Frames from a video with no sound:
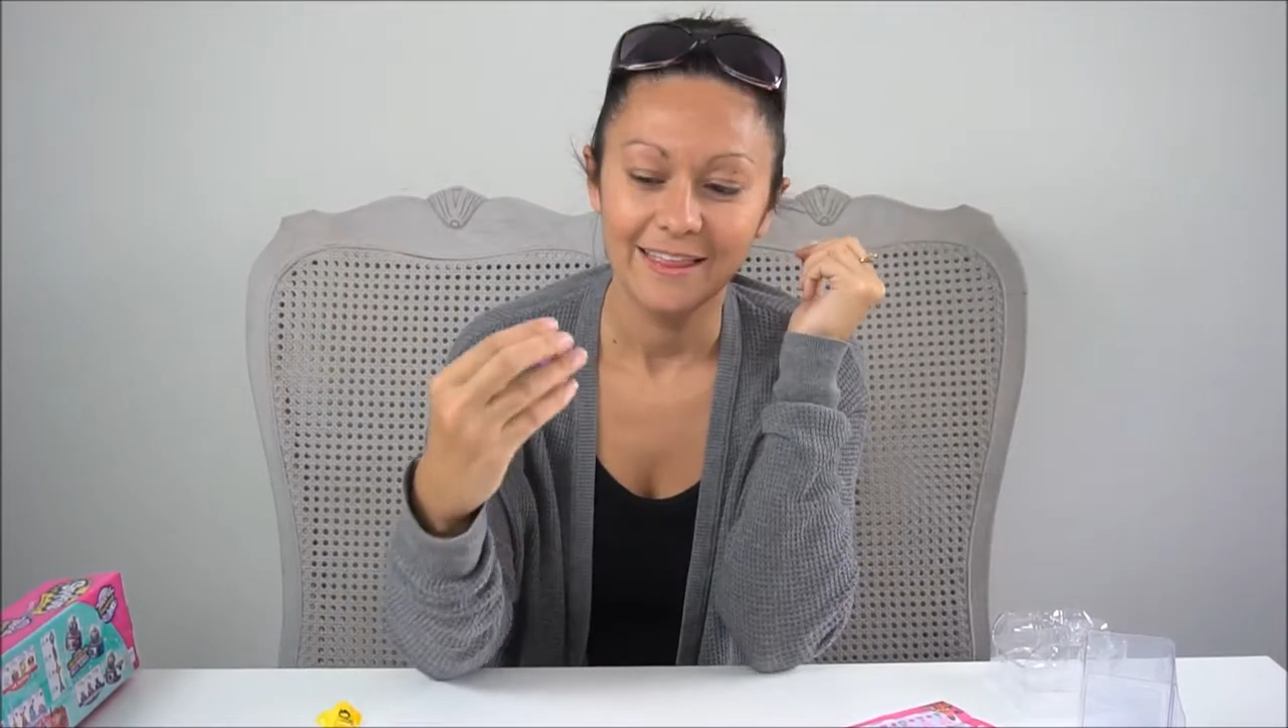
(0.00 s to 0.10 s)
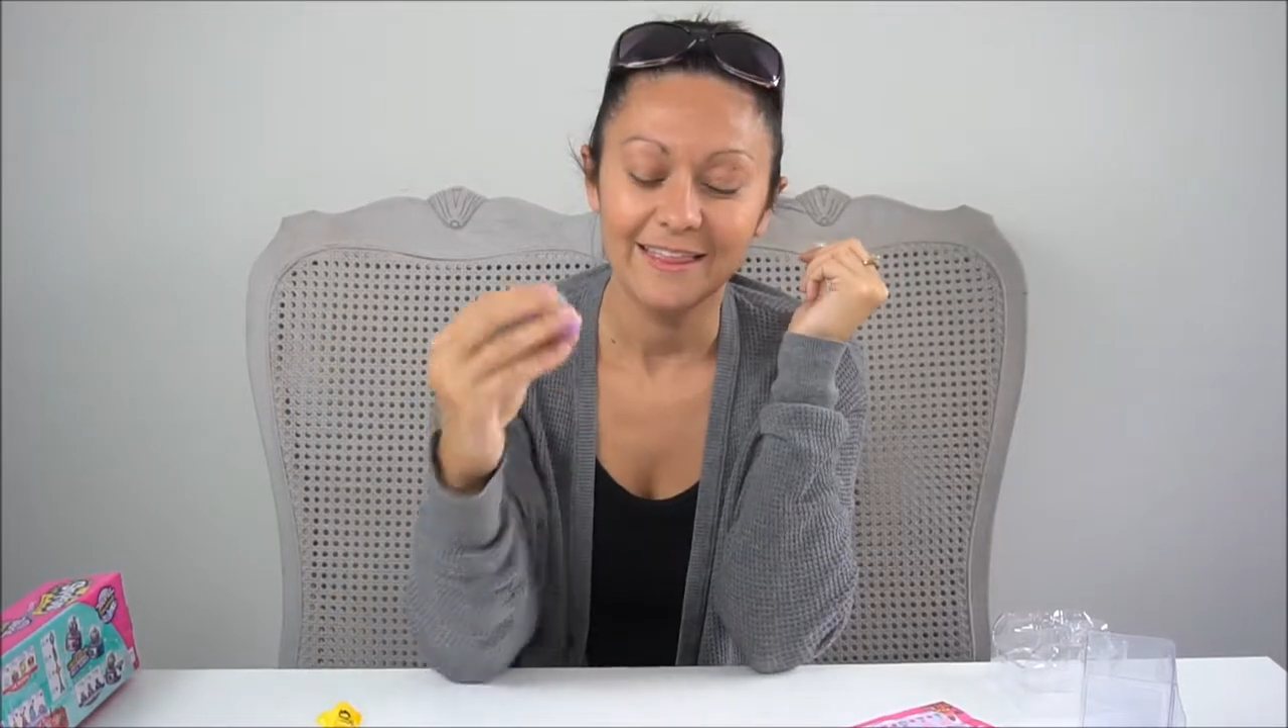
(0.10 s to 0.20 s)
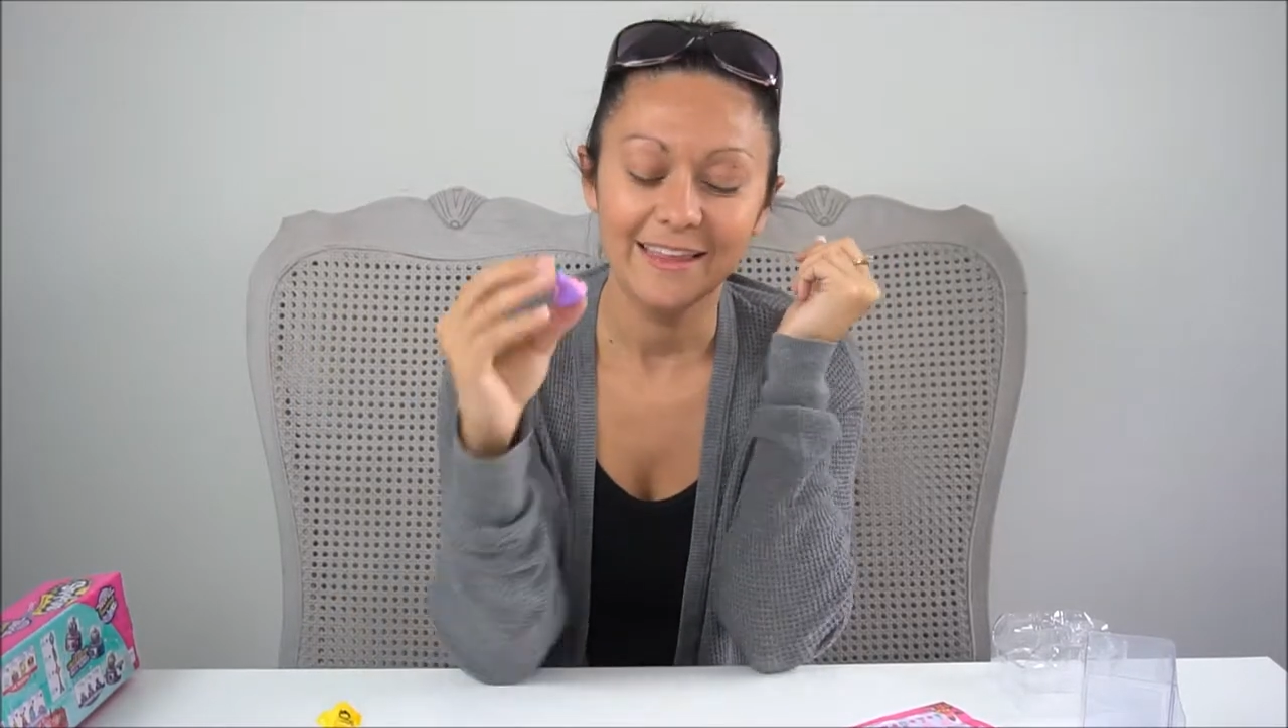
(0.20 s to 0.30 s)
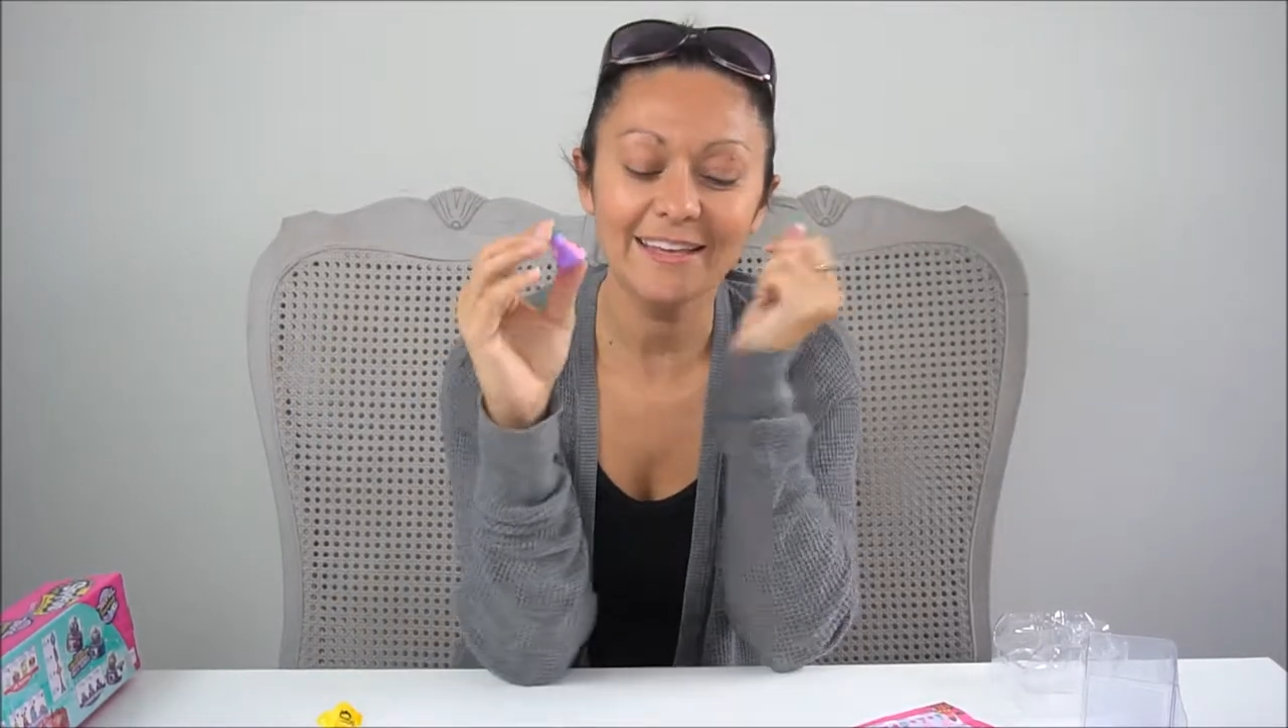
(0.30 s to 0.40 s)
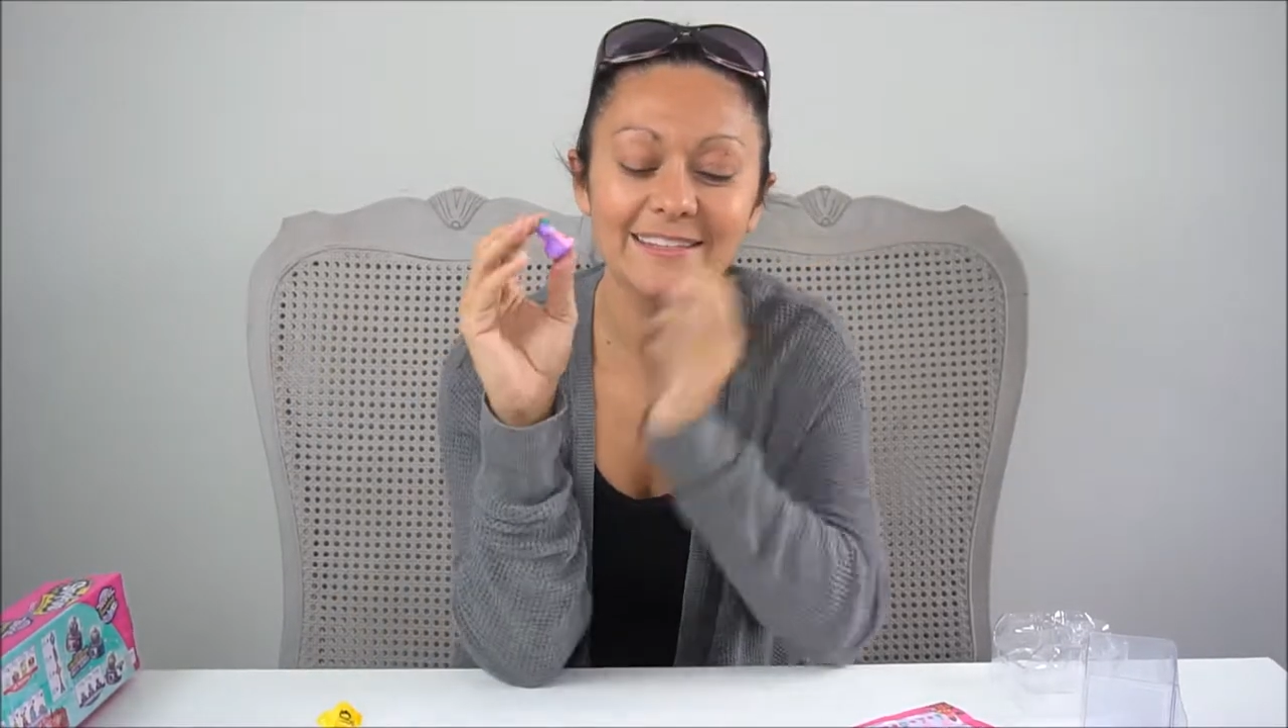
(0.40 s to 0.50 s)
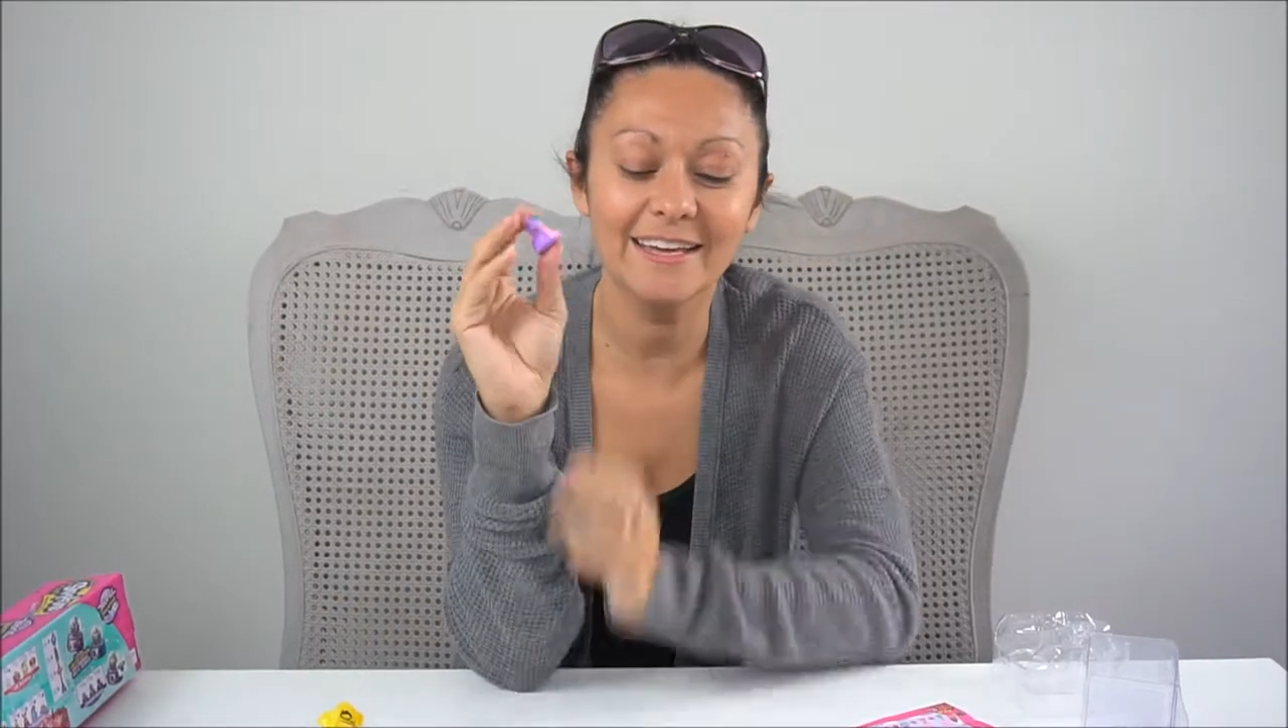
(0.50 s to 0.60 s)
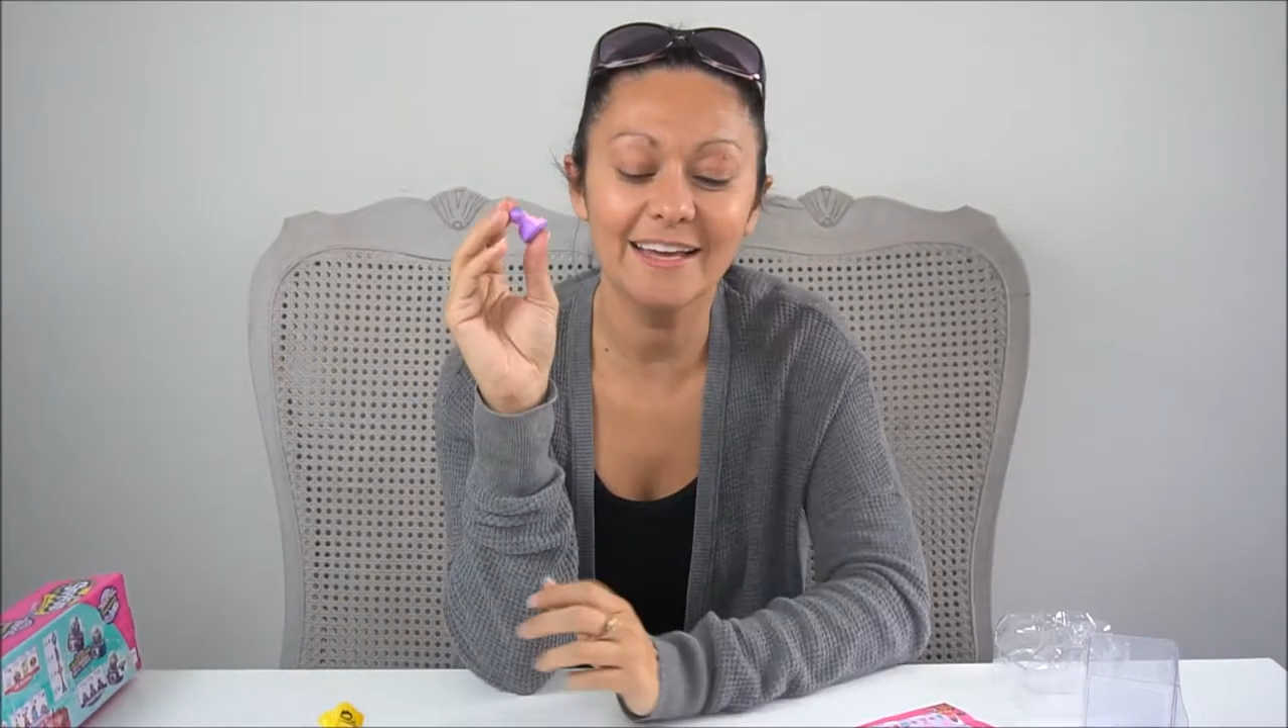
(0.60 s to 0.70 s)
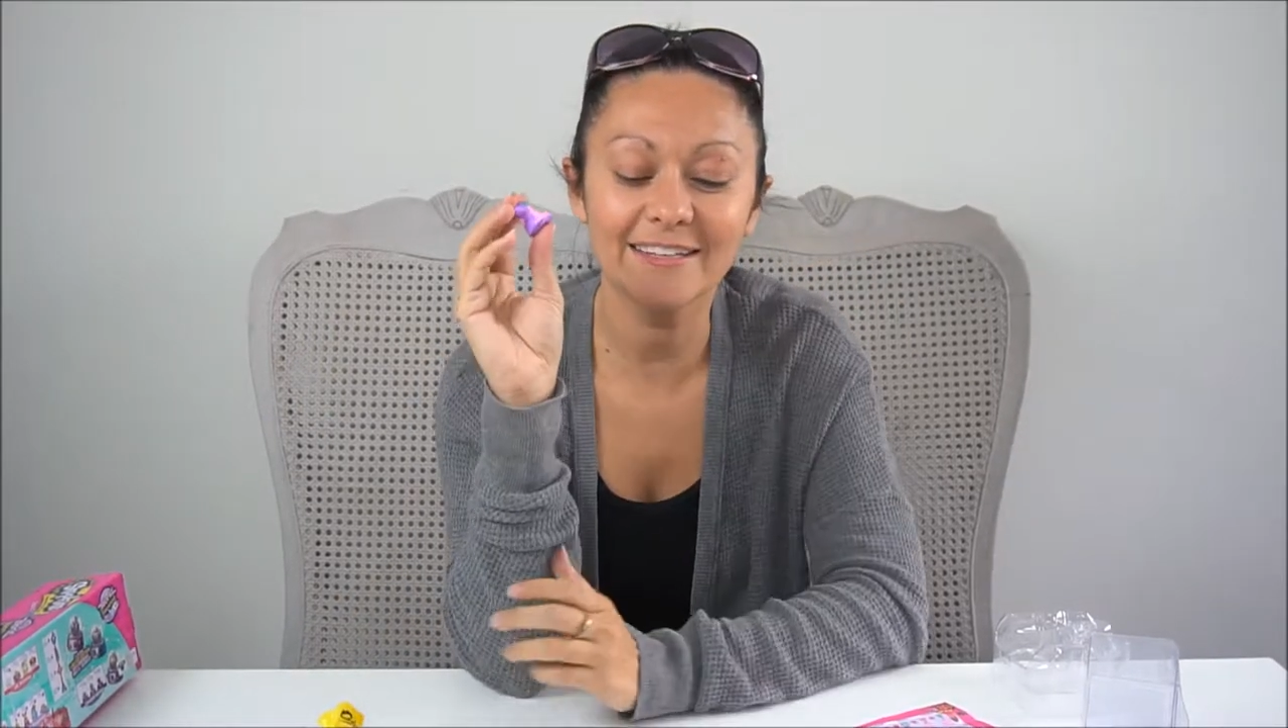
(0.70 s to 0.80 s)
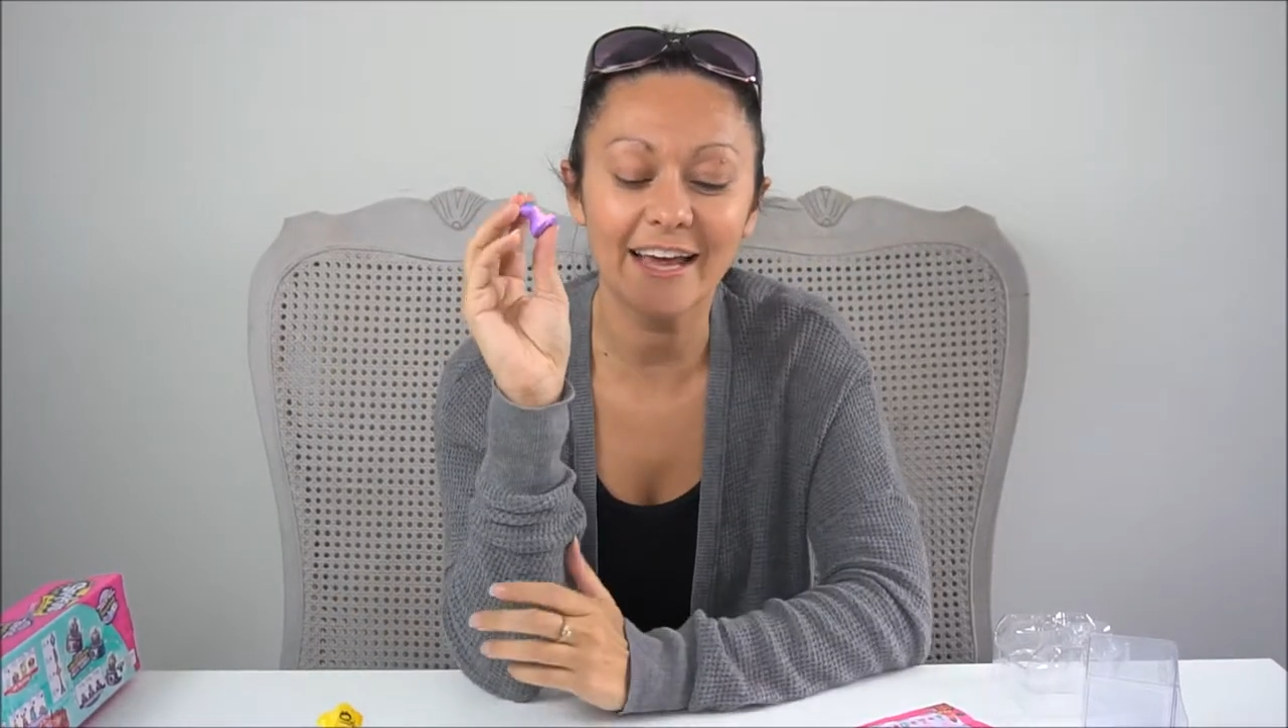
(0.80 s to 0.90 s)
This is